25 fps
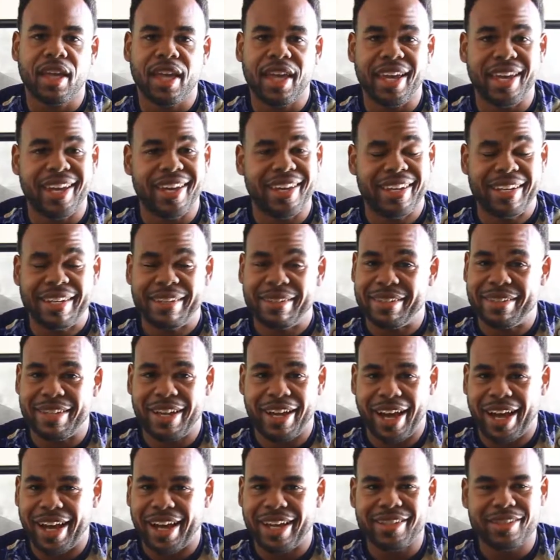And
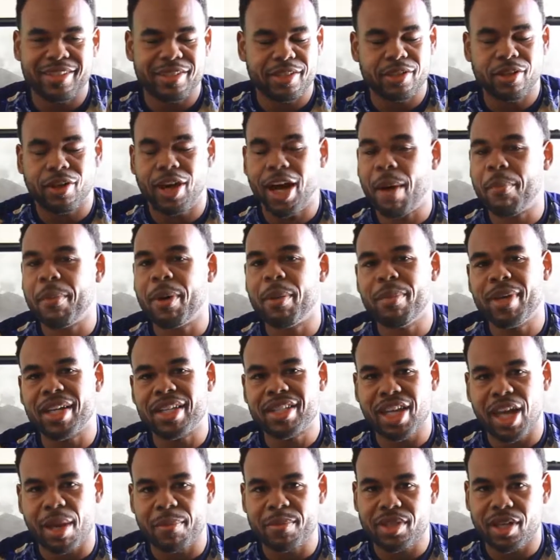I'm a
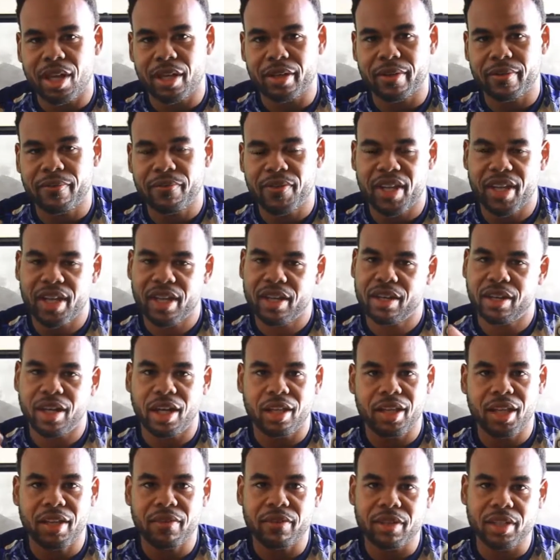big time soccer fan.
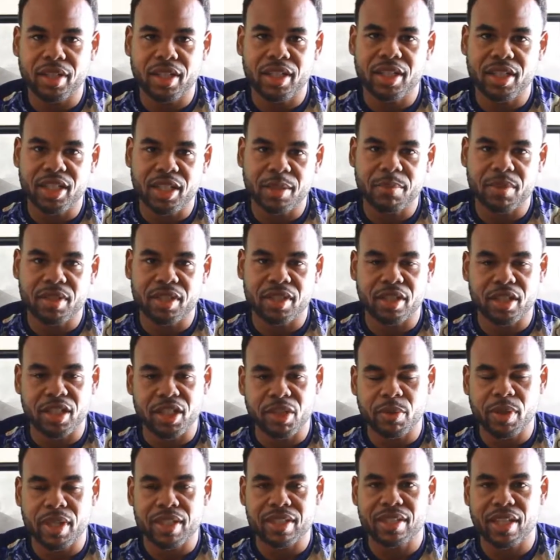I love Clint Dempsey
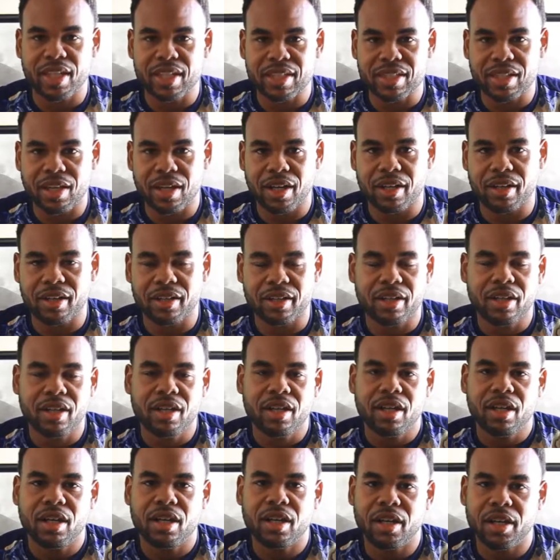and USA Soccer,
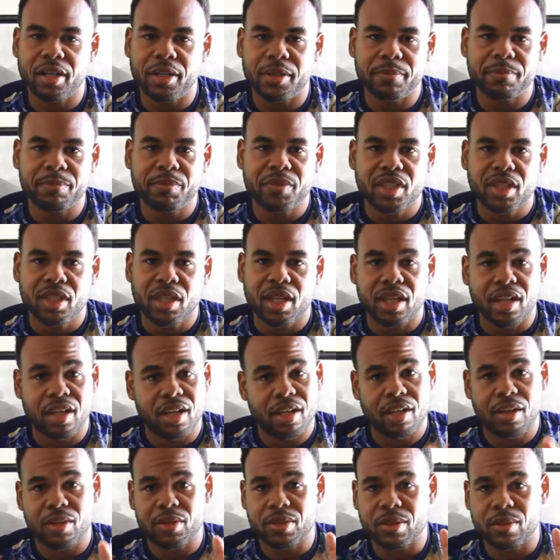and
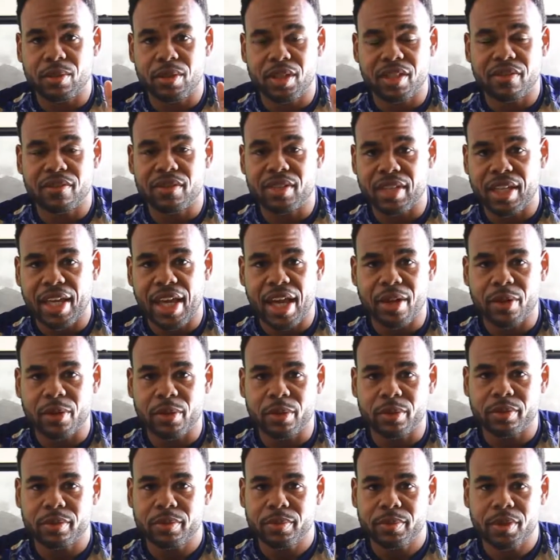I also love
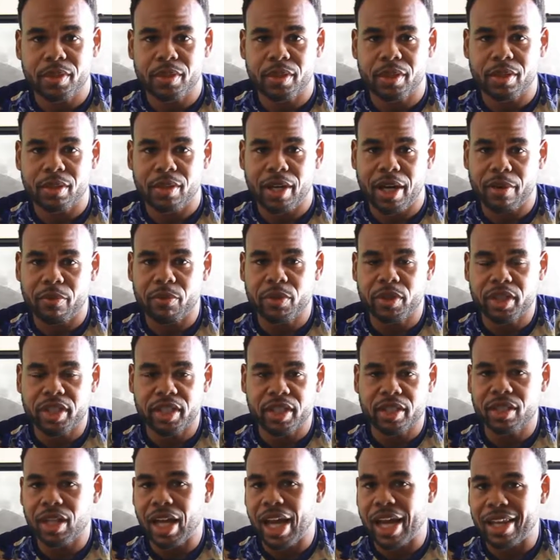Seattle.
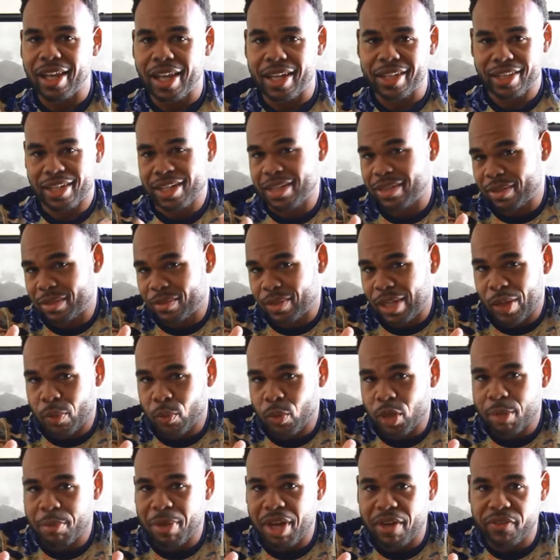I like they're like
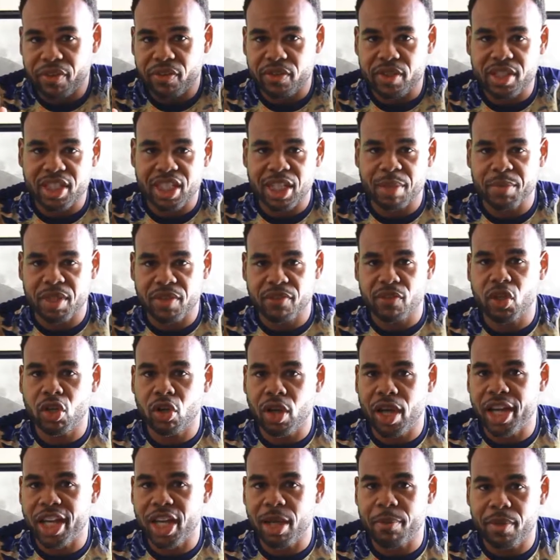one of my favorite teams, even
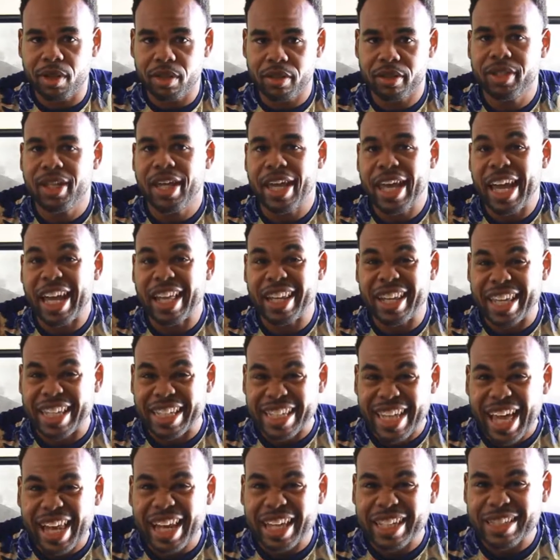though I am a LA
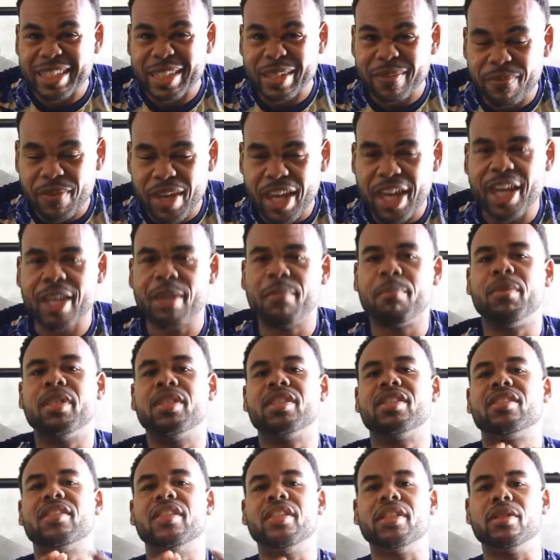Galaxy fan.
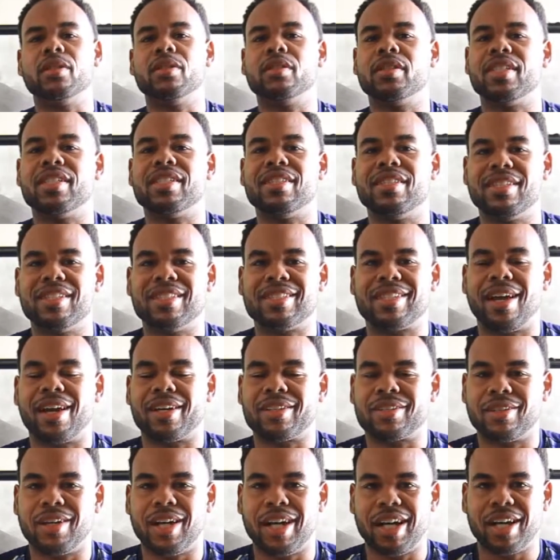But still, these
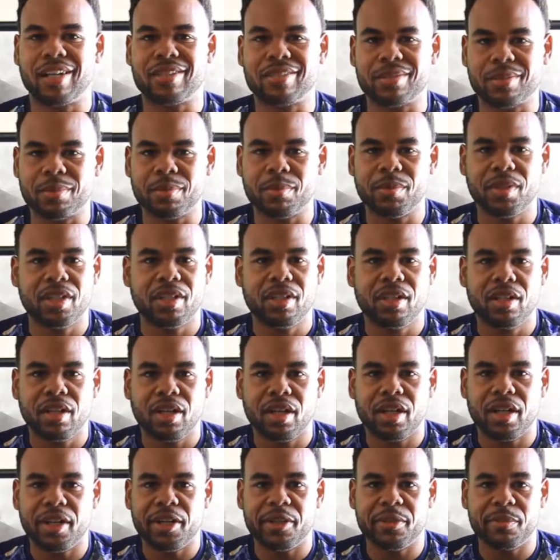socks are awesome.
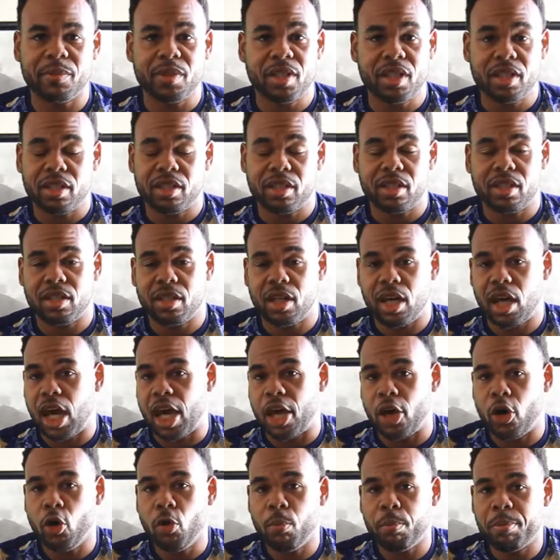
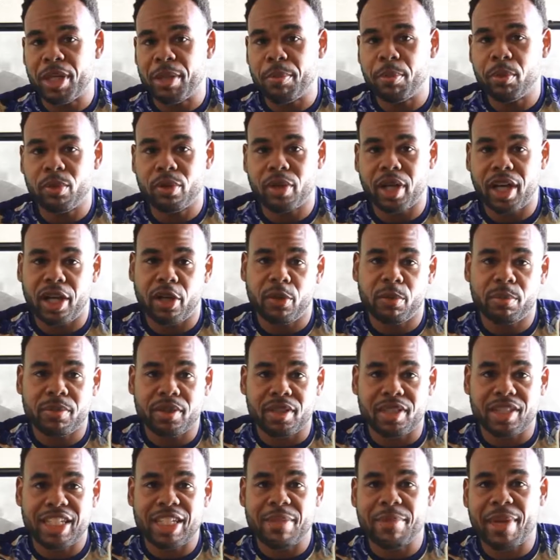I hope the
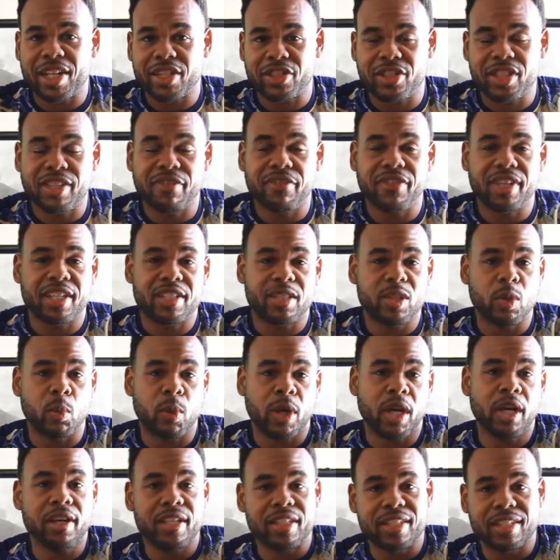team actually even gets to
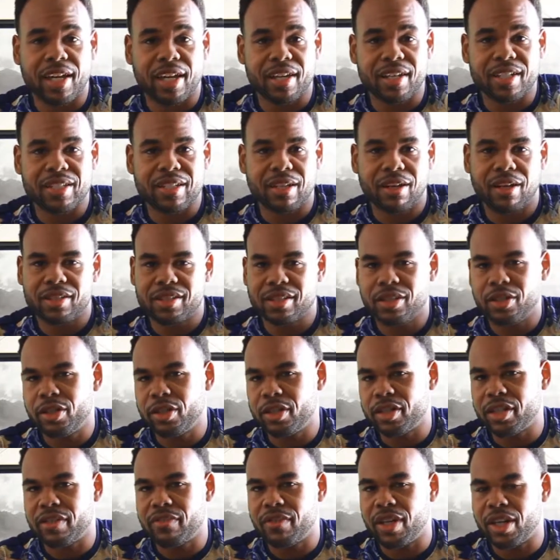wear these kind of socks.
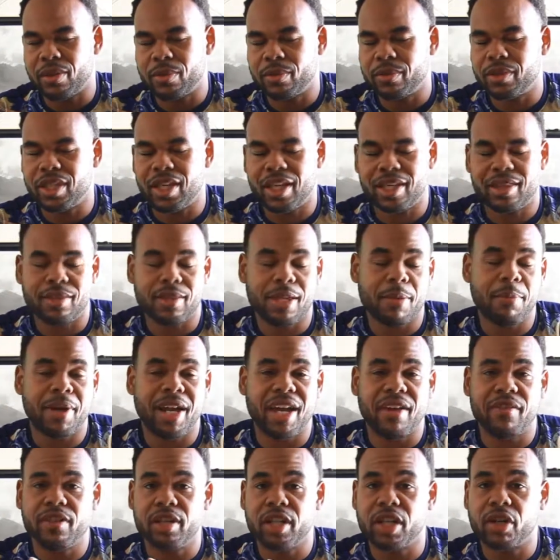They
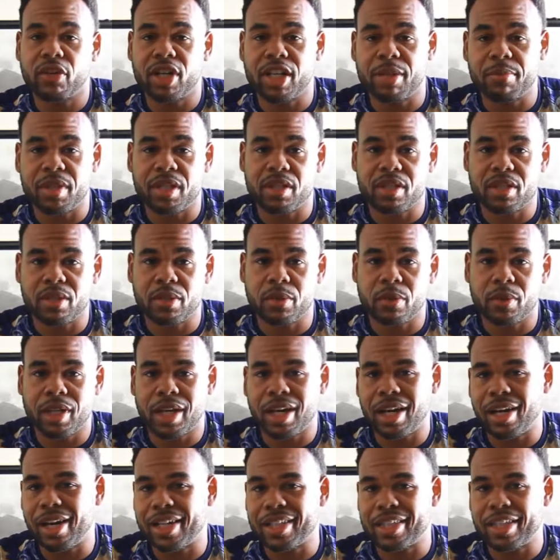probably have an agreement too,
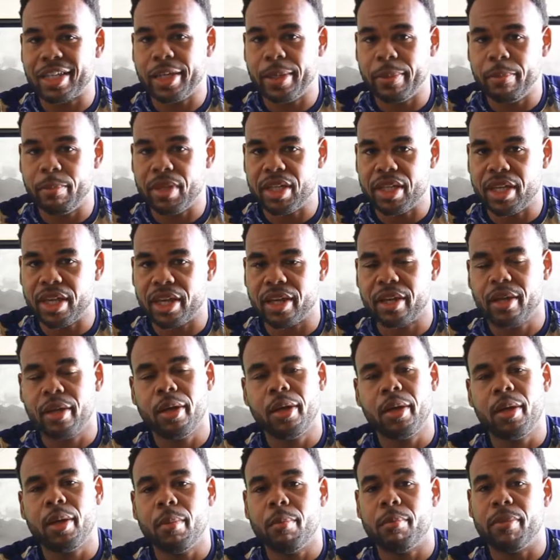kind of like the NBA.
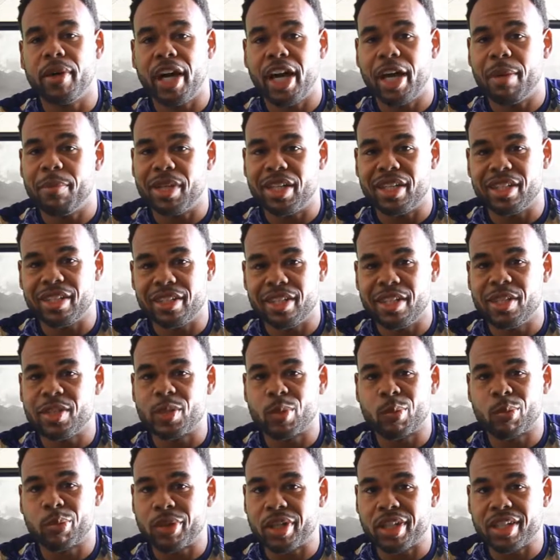But I mean,
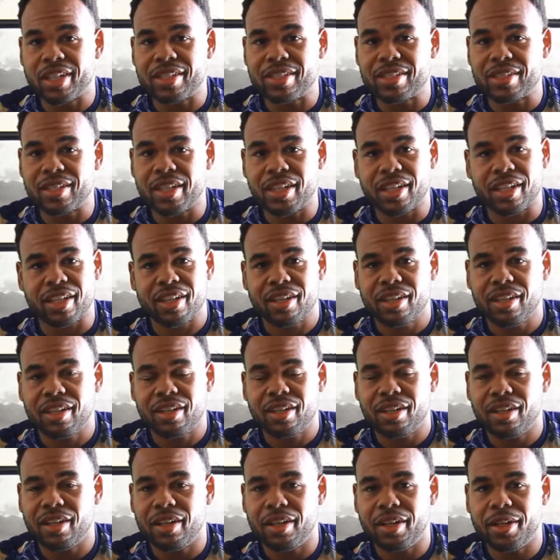these are pretty sick.
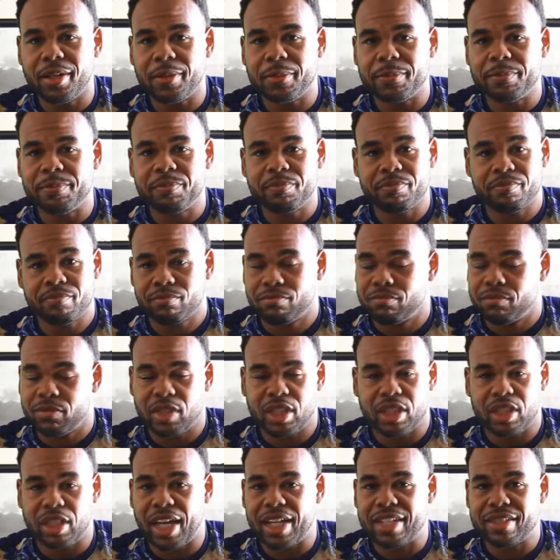
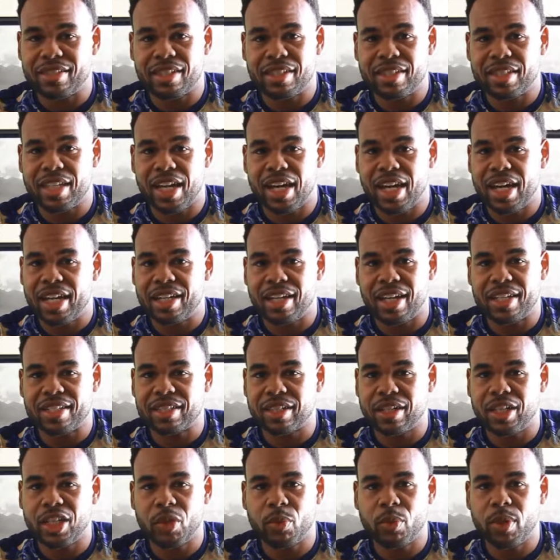Nice design, nice
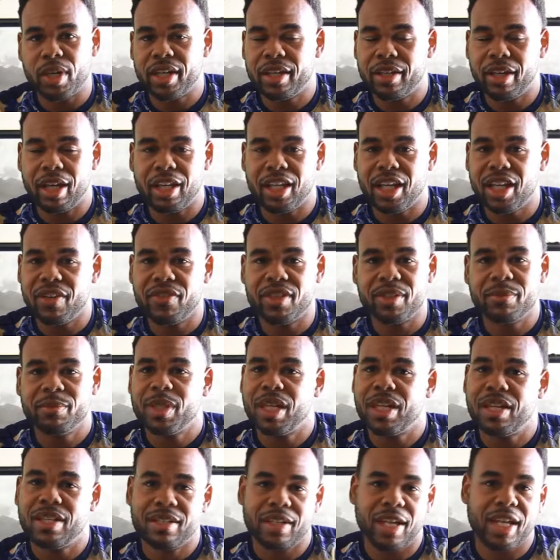colorway. I love
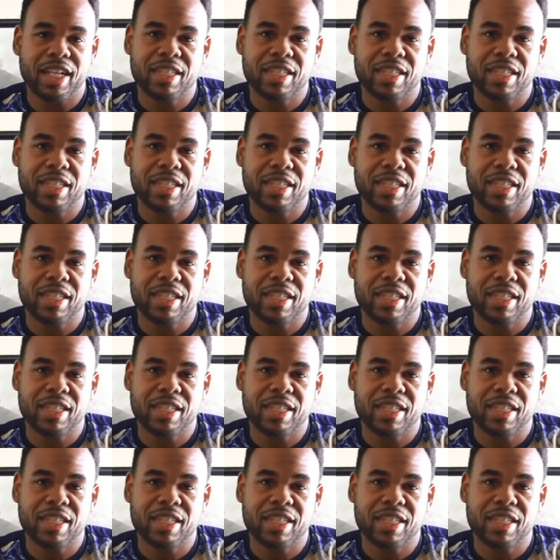it.